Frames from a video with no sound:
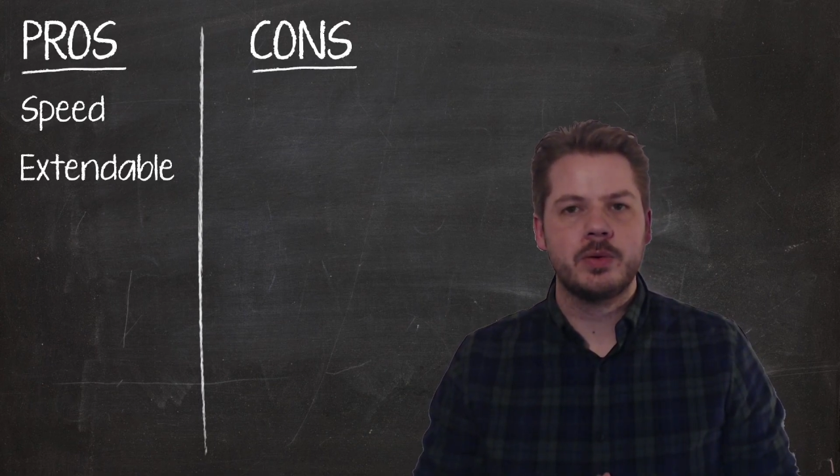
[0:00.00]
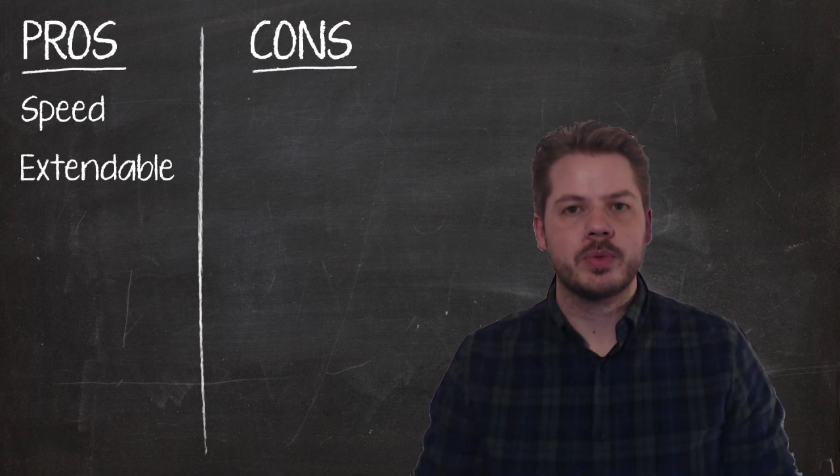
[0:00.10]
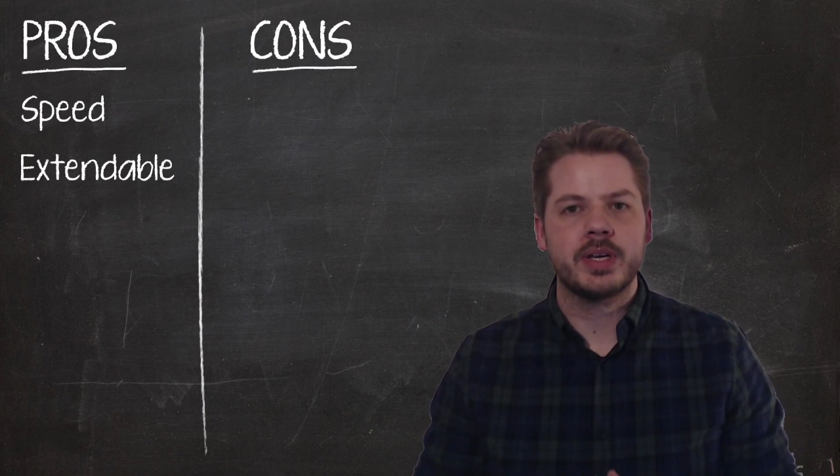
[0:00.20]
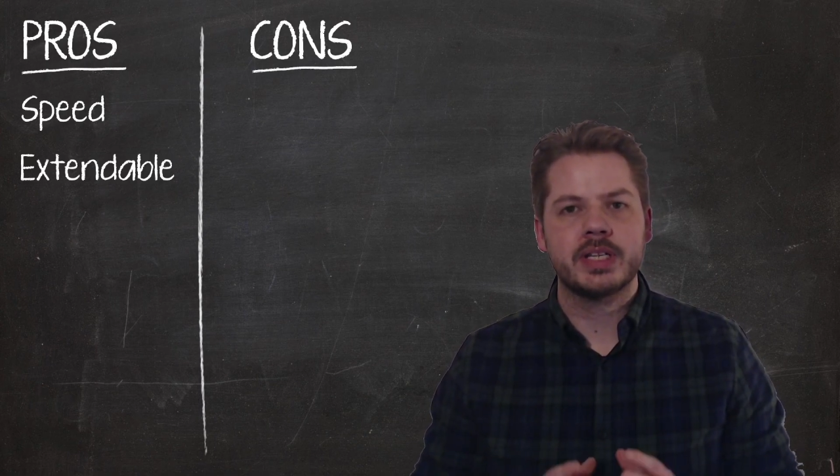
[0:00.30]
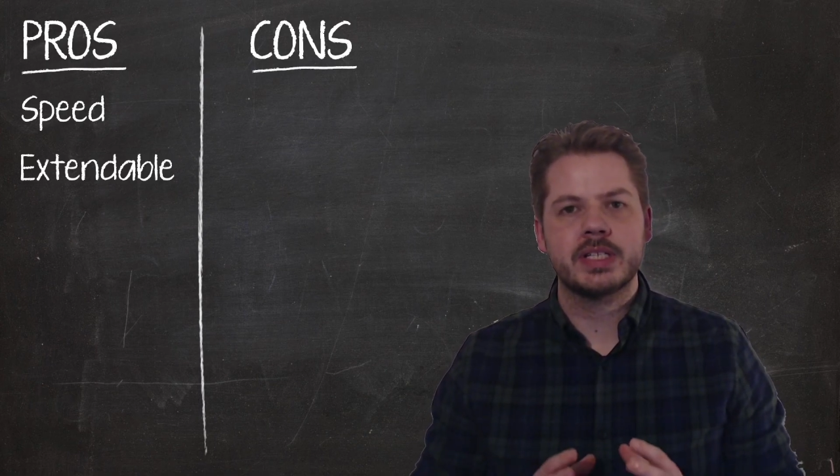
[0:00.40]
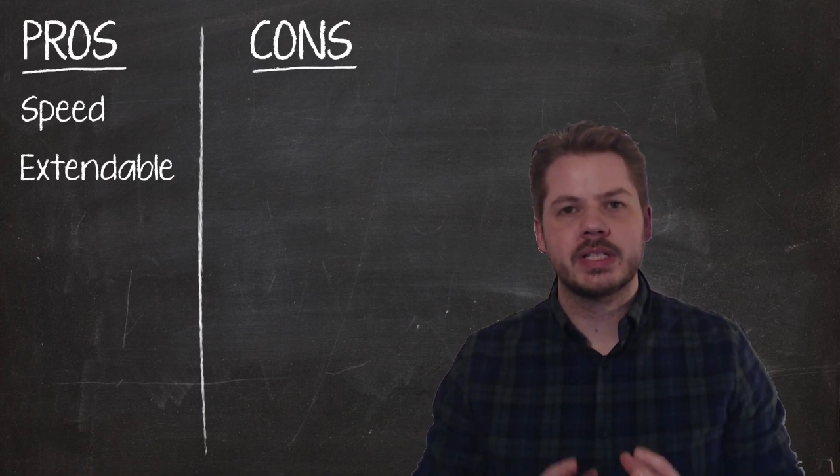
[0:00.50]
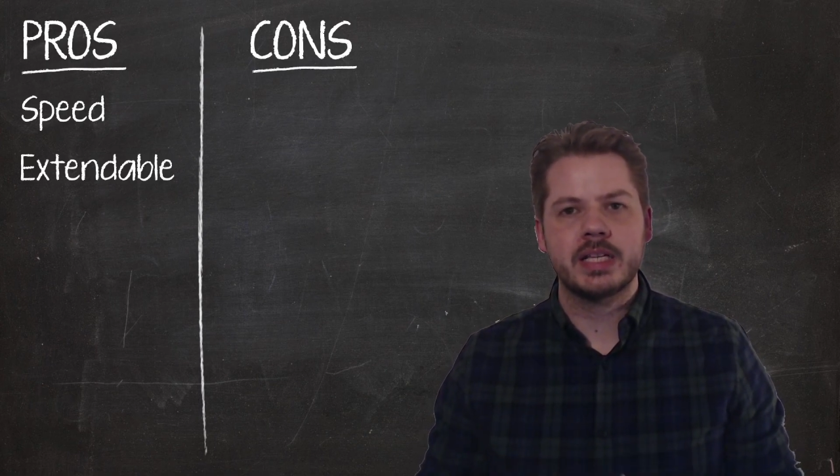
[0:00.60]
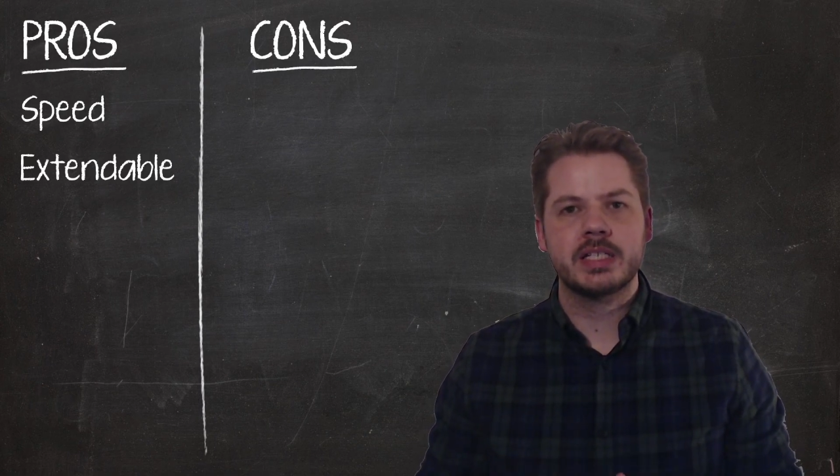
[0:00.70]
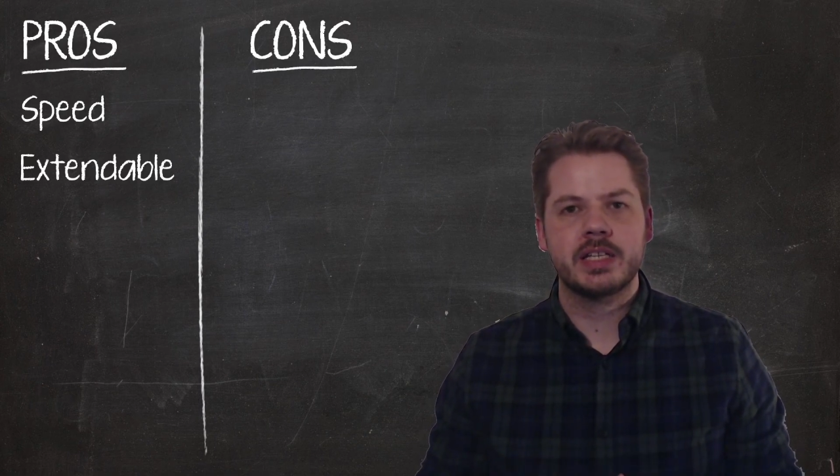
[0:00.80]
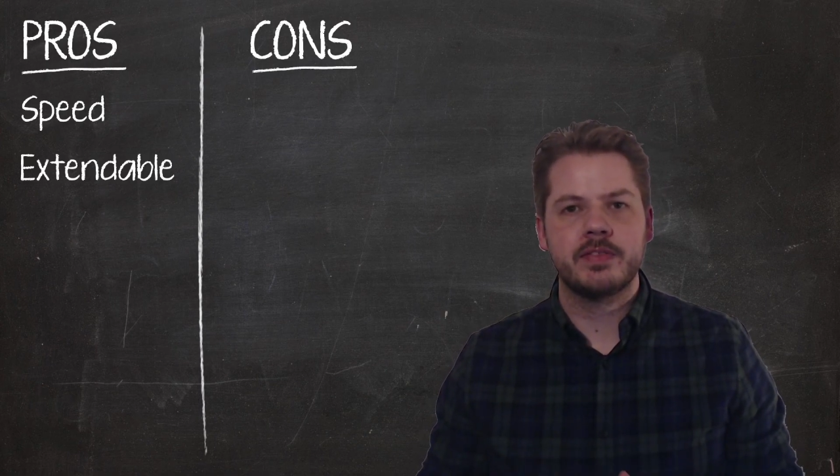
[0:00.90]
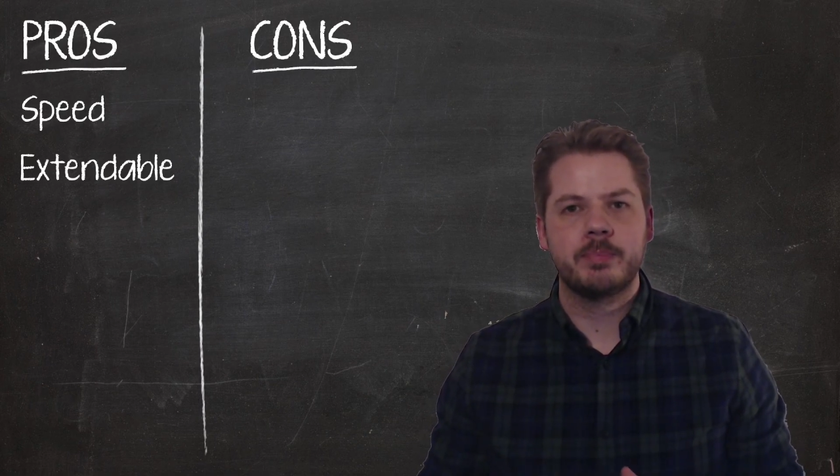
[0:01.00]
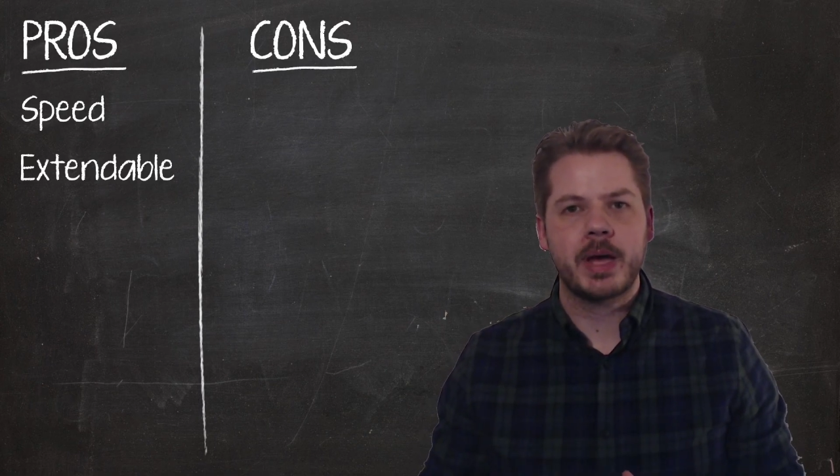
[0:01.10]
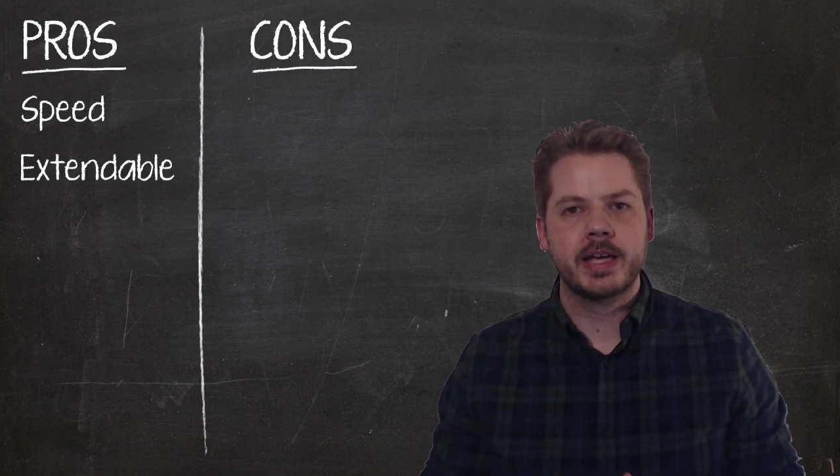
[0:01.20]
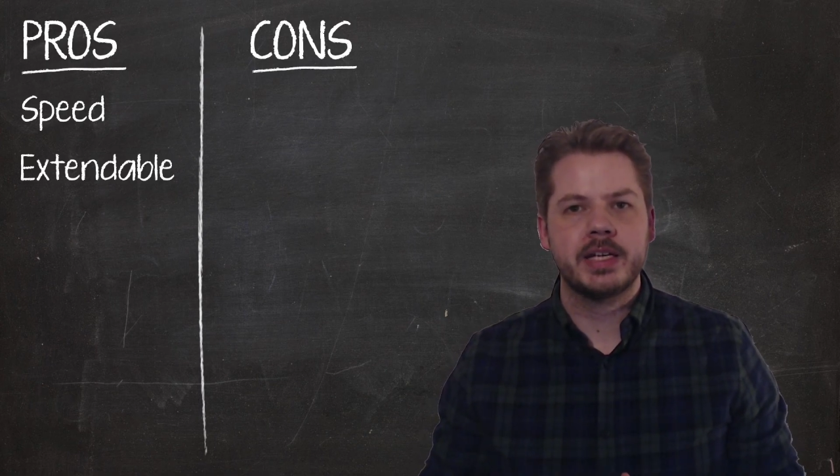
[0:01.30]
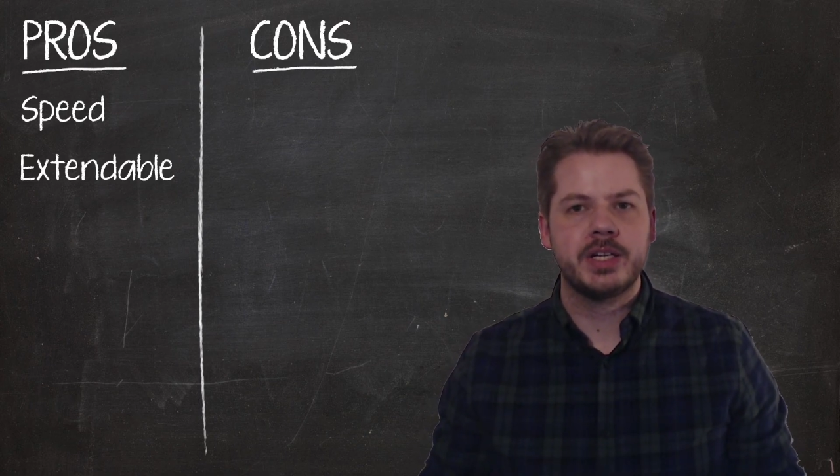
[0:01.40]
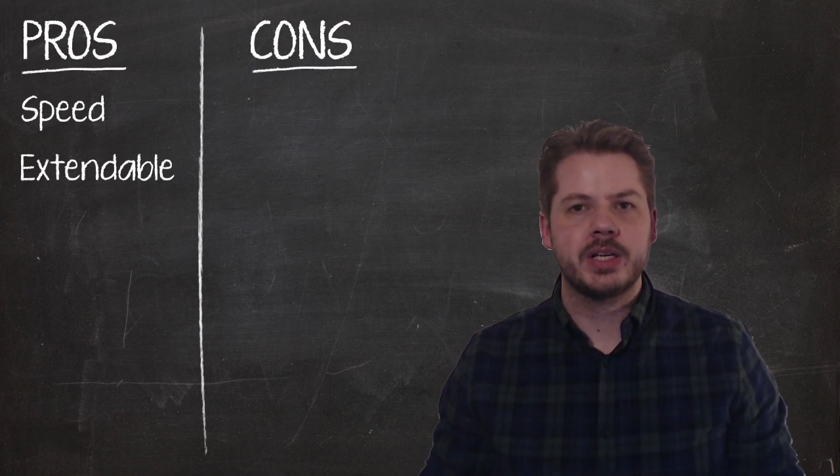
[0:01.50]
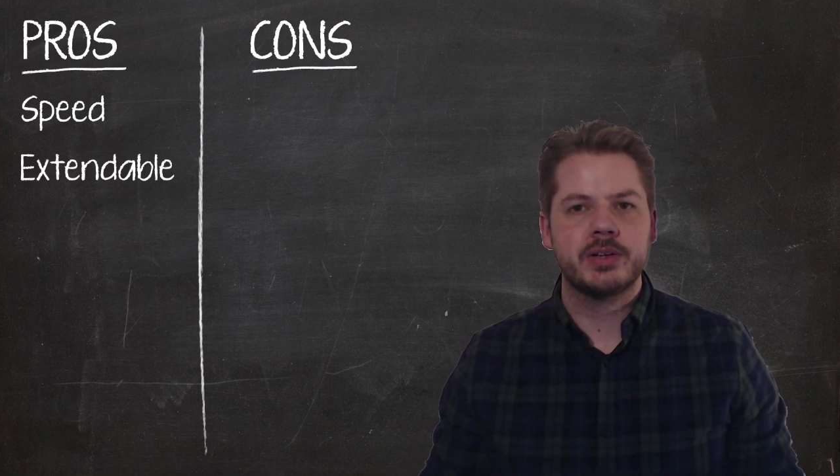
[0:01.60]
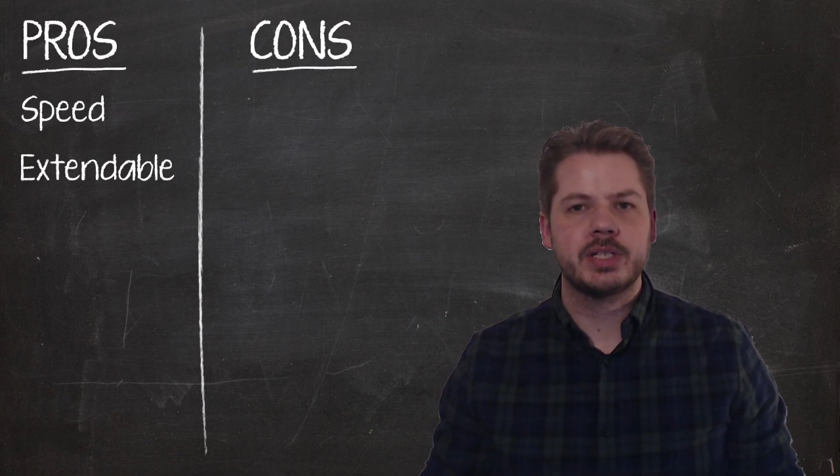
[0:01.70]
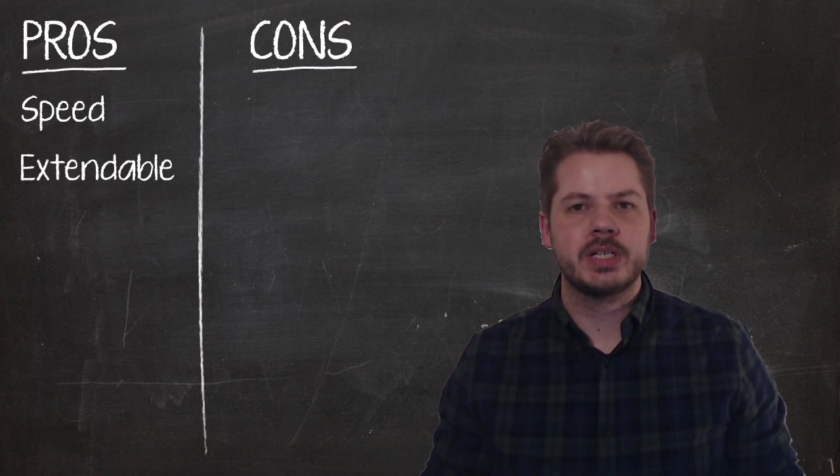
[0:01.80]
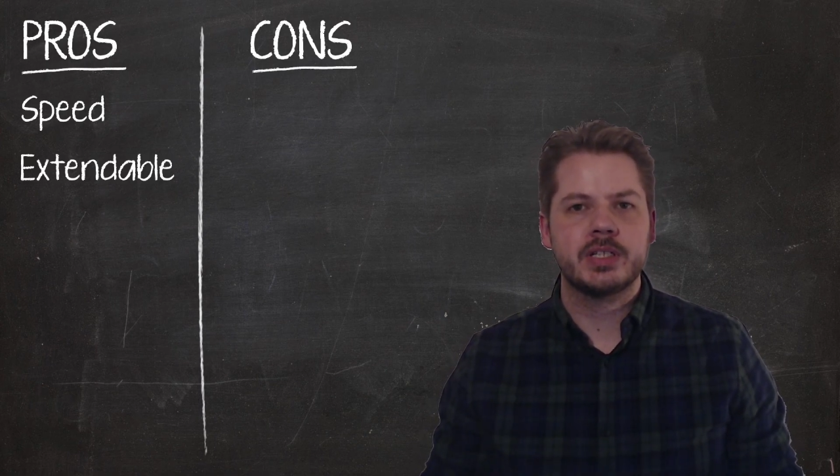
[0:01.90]
With an extensive package
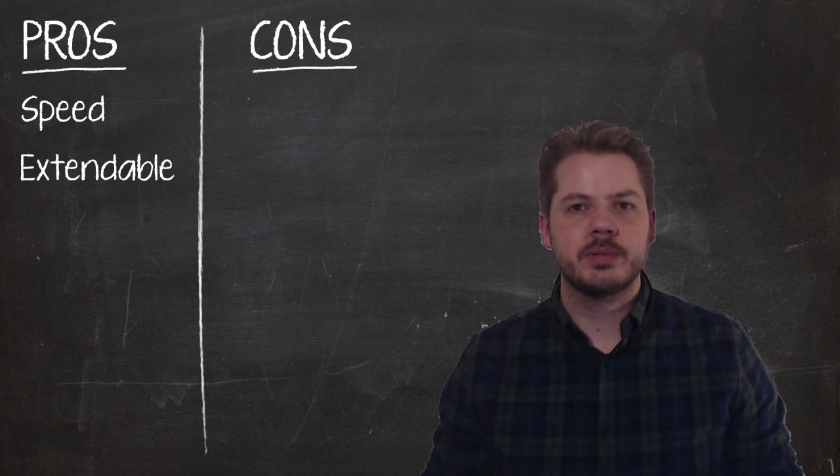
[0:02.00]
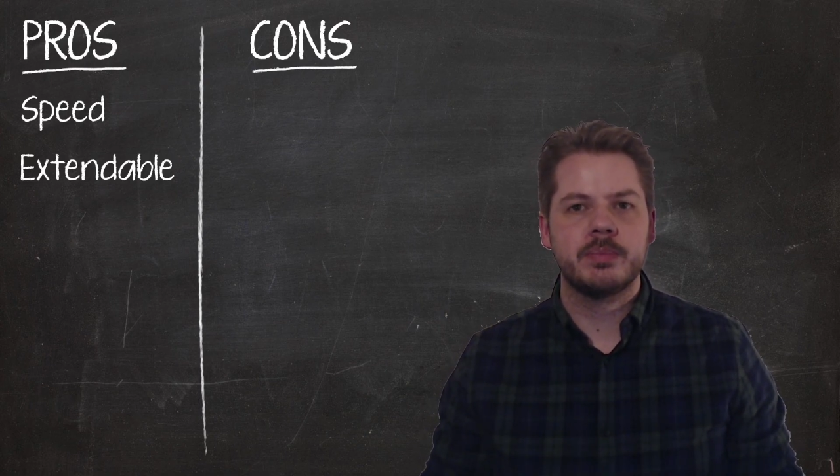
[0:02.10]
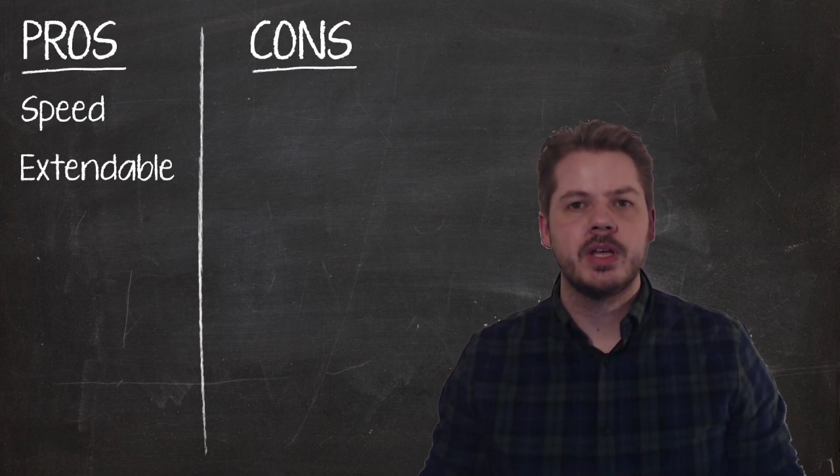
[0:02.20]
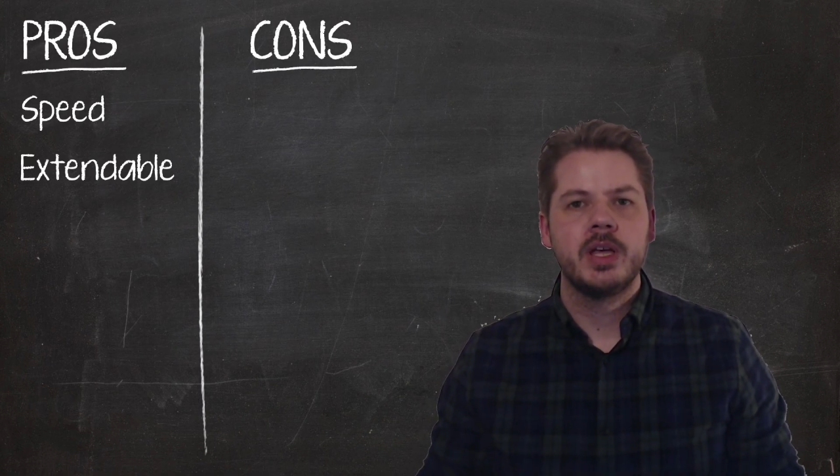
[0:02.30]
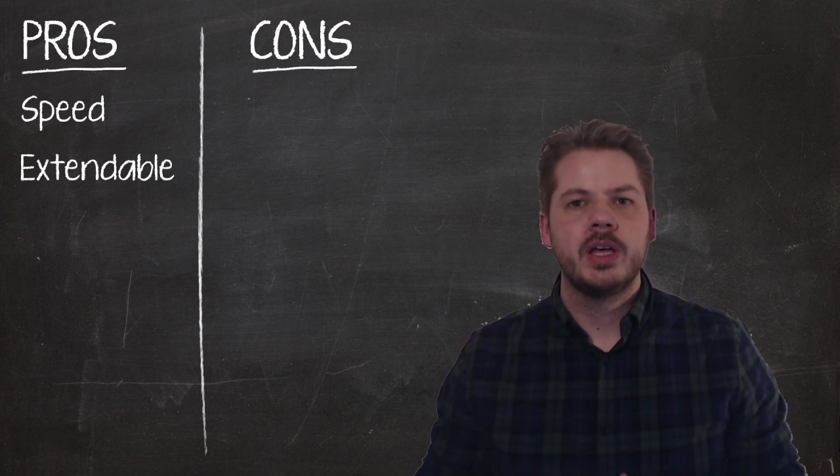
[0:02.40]
ecosystem,